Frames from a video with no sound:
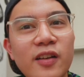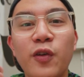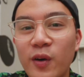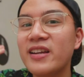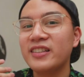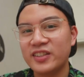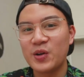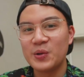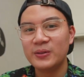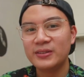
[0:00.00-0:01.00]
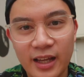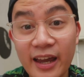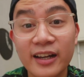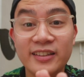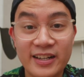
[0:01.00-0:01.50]
four years ago, I
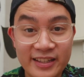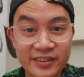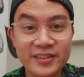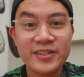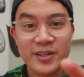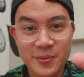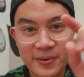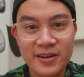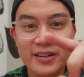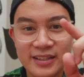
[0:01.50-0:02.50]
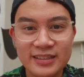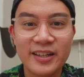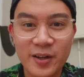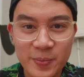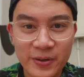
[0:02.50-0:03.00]
got an internship here in
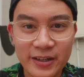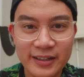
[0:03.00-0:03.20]
Singapore.